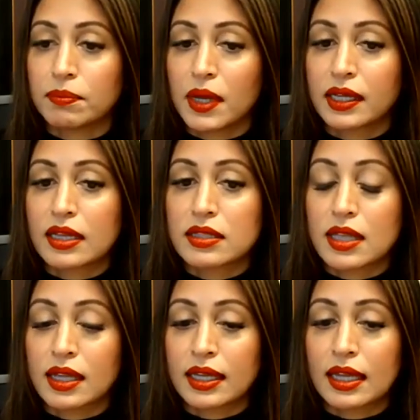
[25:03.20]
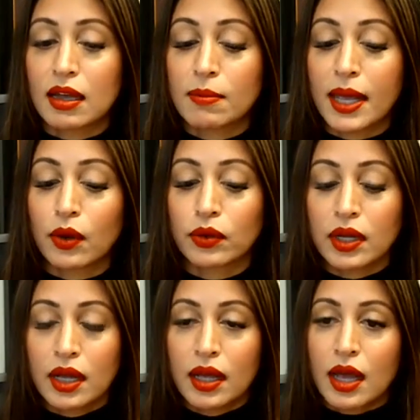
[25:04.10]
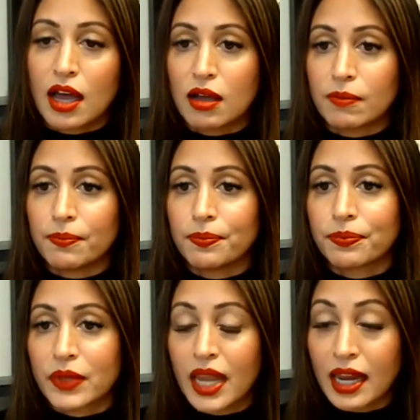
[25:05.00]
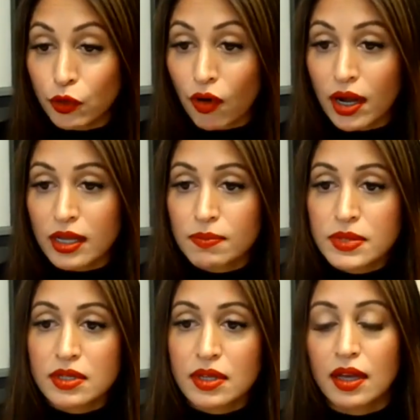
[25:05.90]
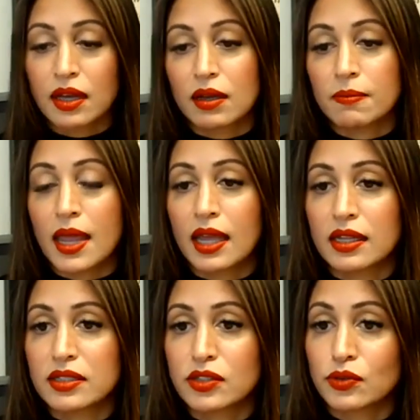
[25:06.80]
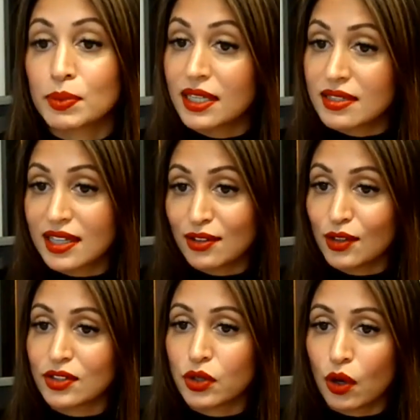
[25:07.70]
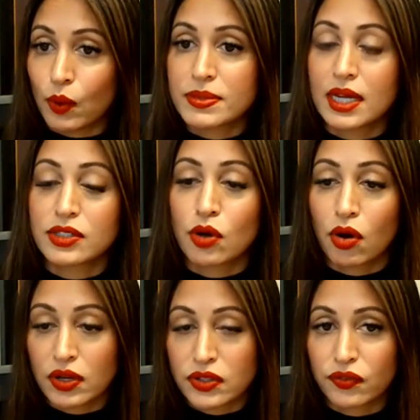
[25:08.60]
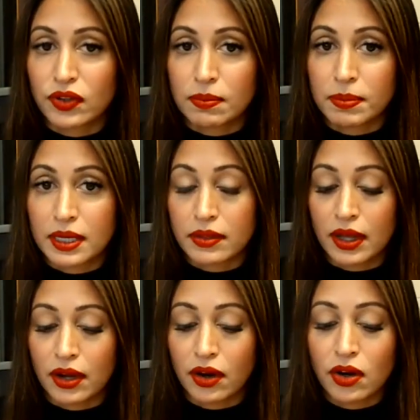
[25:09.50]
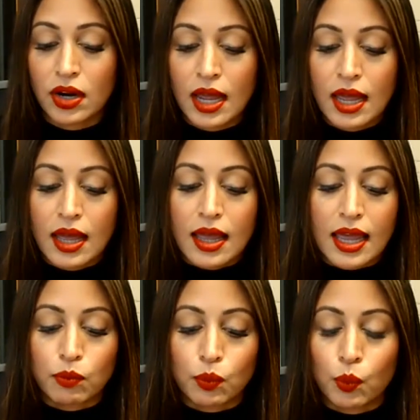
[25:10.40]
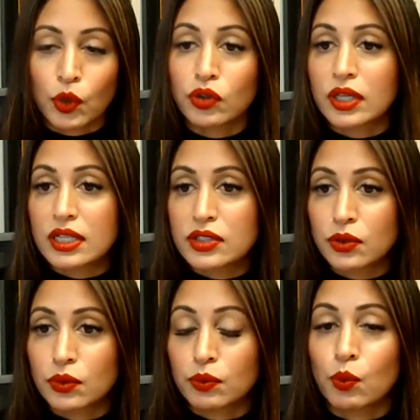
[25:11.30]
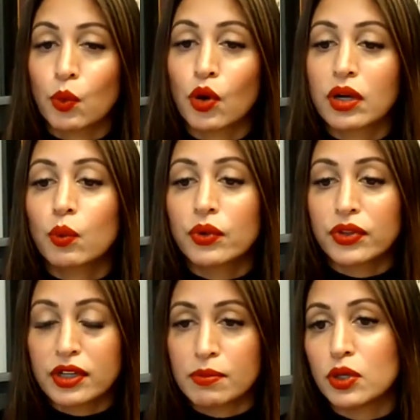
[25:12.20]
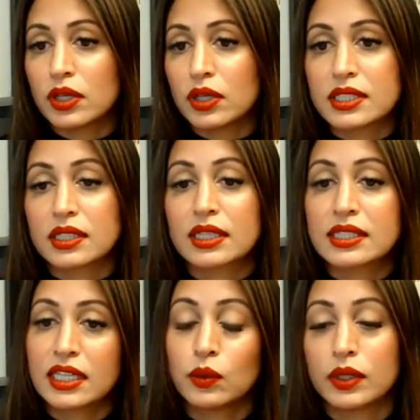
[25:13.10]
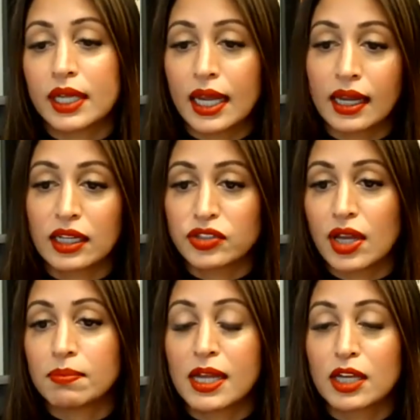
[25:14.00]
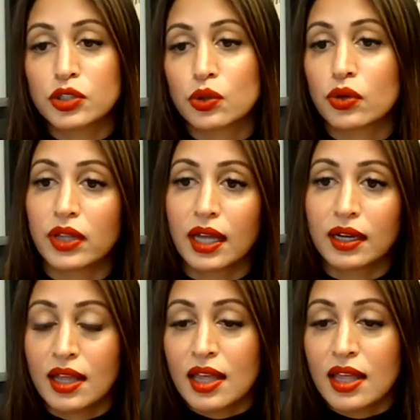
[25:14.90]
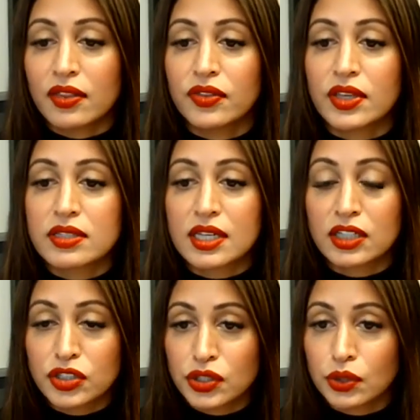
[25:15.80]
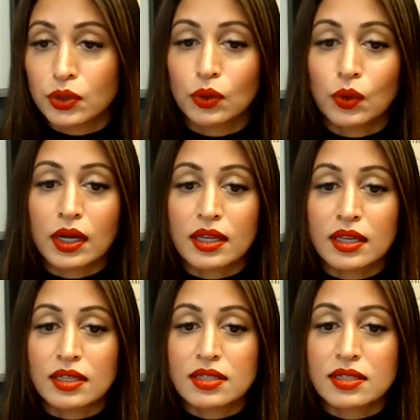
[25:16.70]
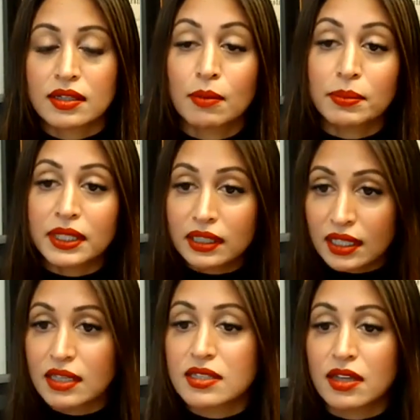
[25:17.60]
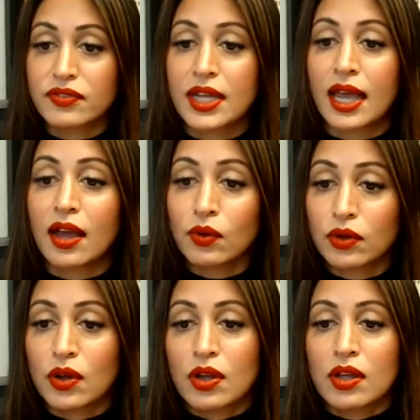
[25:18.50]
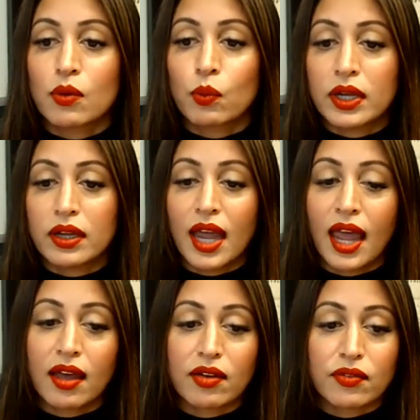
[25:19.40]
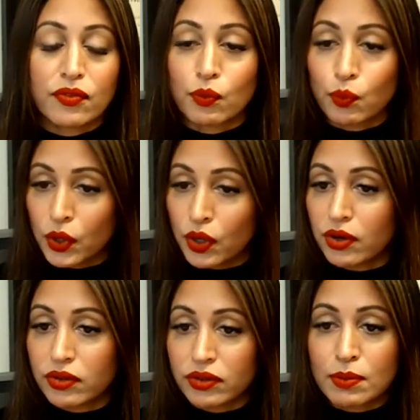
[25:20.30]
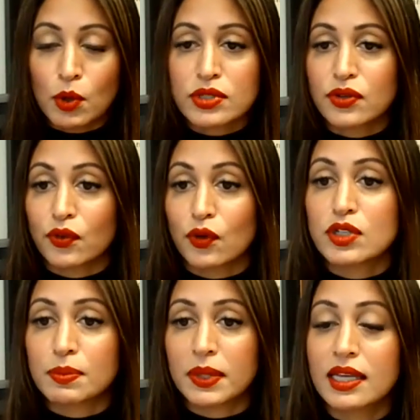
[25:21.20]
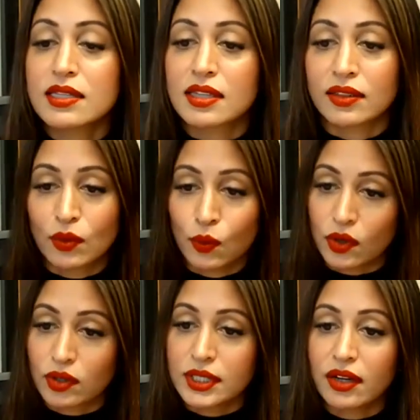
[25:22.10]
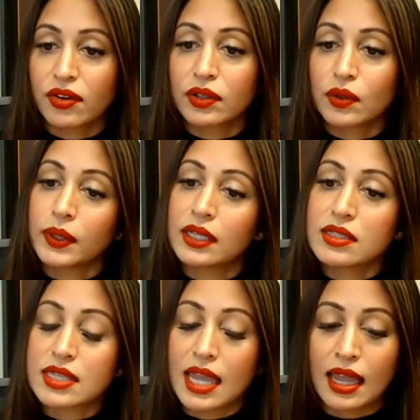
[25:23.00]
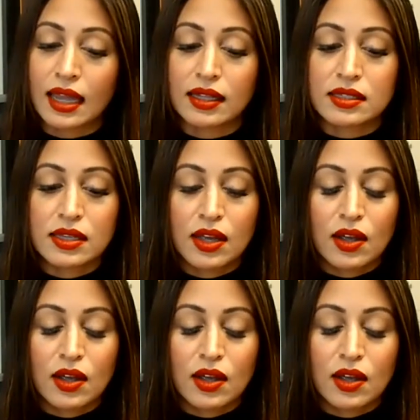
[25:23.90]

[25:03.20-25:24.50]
again about hate crimes. And please, again, look to our website to RSVP there. And we're looking to work with the community to continue to engage and make sure that this issue is completely snuffed out. We're the most diverse place in the world here in Queens, and